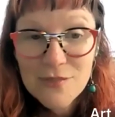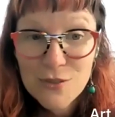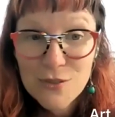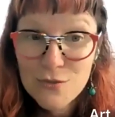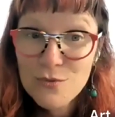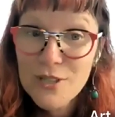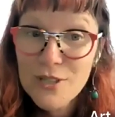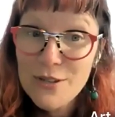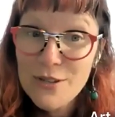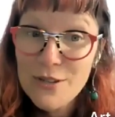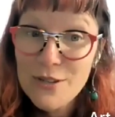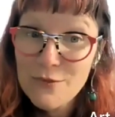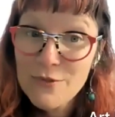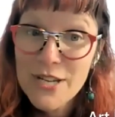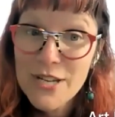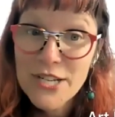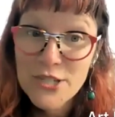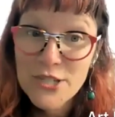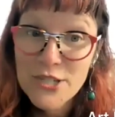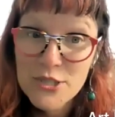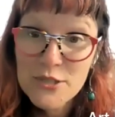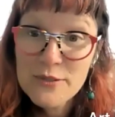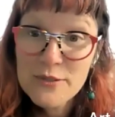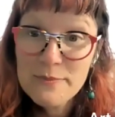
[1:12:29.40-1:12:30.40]
It's a really
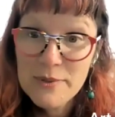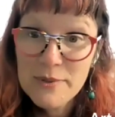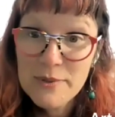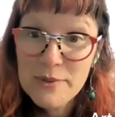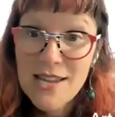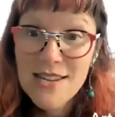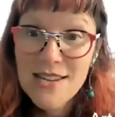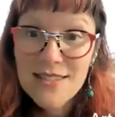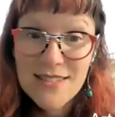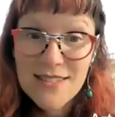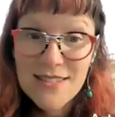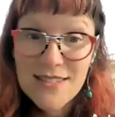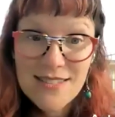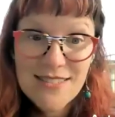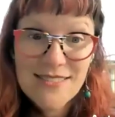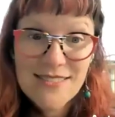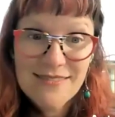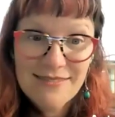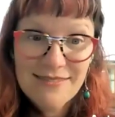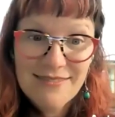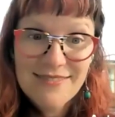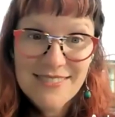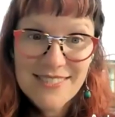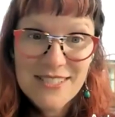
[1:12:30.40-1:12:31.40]
rich place
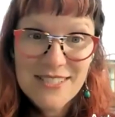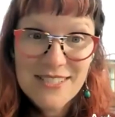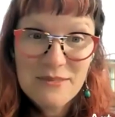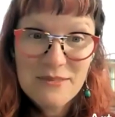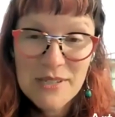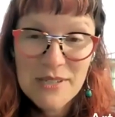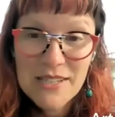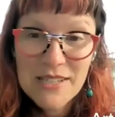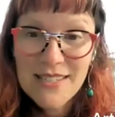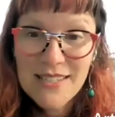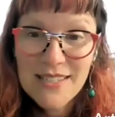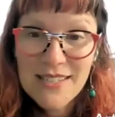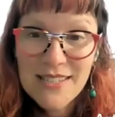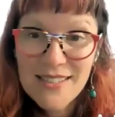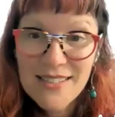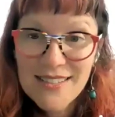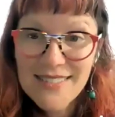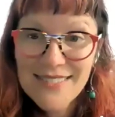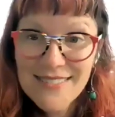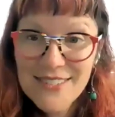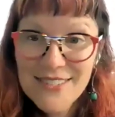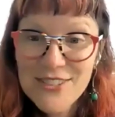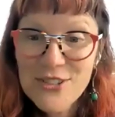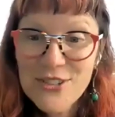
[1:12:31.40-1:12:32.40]
to be
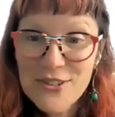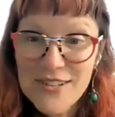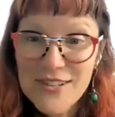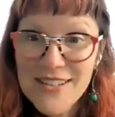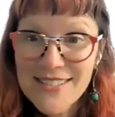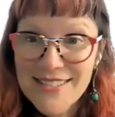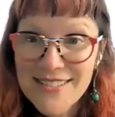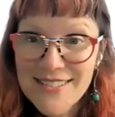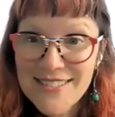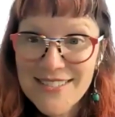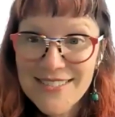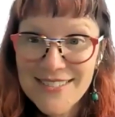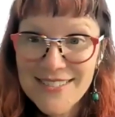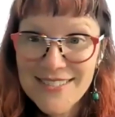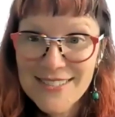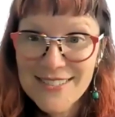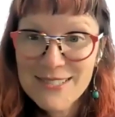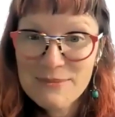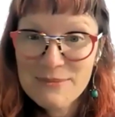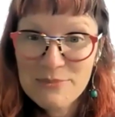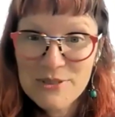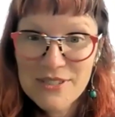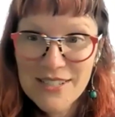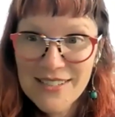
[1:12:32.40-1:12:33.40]
curious and
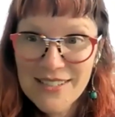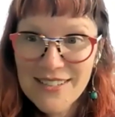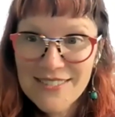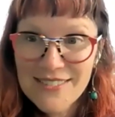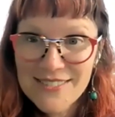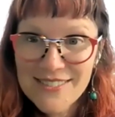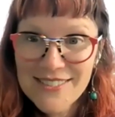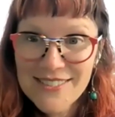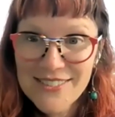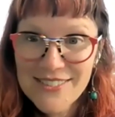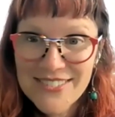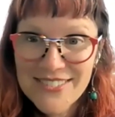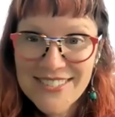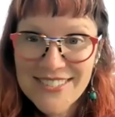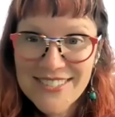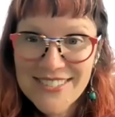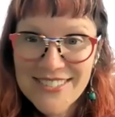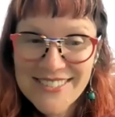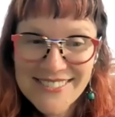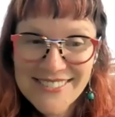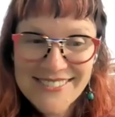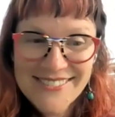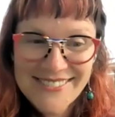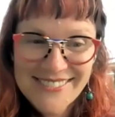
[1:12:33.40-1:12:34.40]
exploring ourselves.
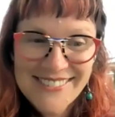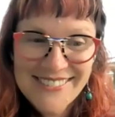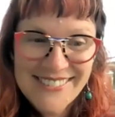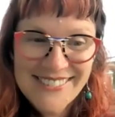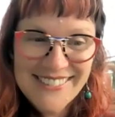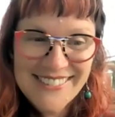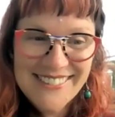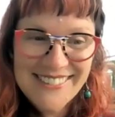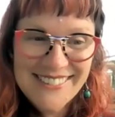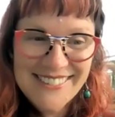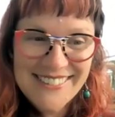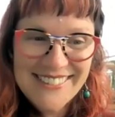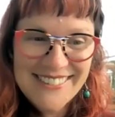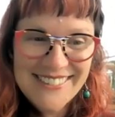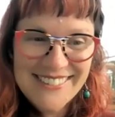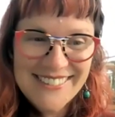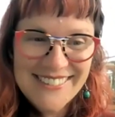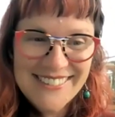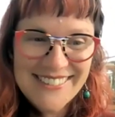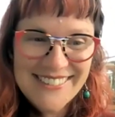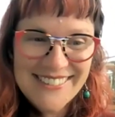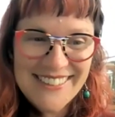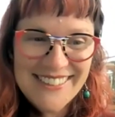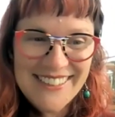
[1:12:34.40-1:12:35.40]

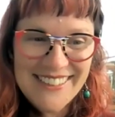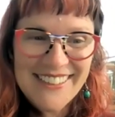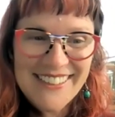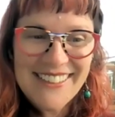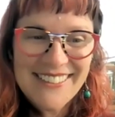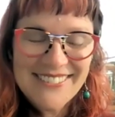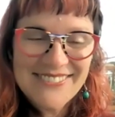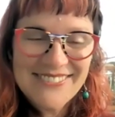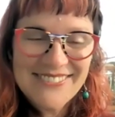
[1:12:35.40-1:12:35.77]
Yeah.